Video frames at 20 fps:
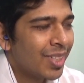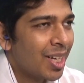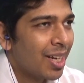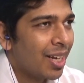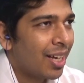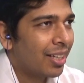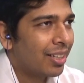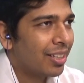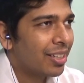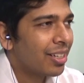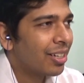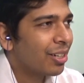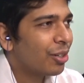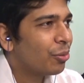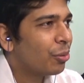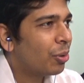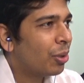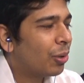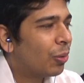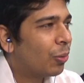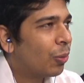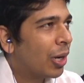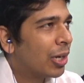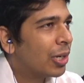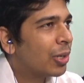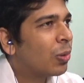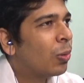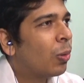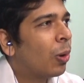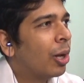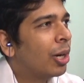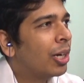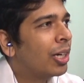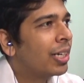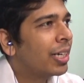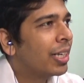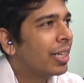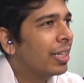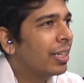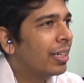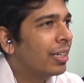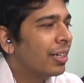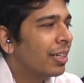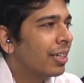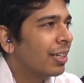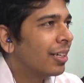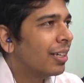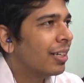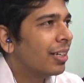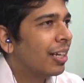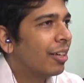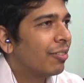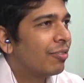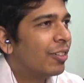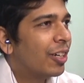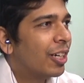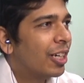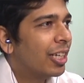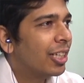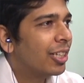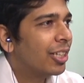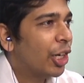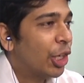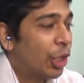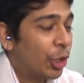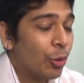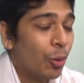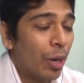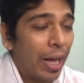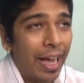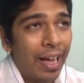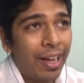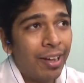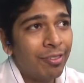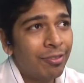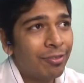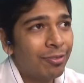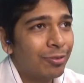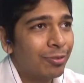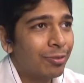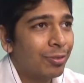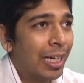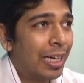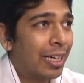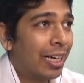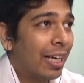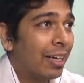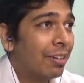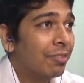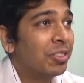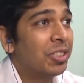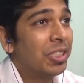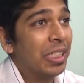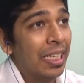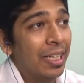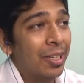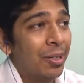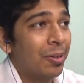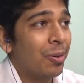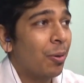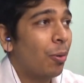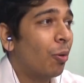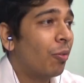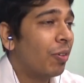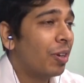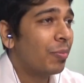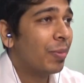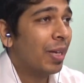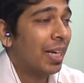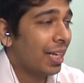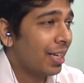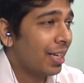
I think one quality definitely that you have, that I have seen over many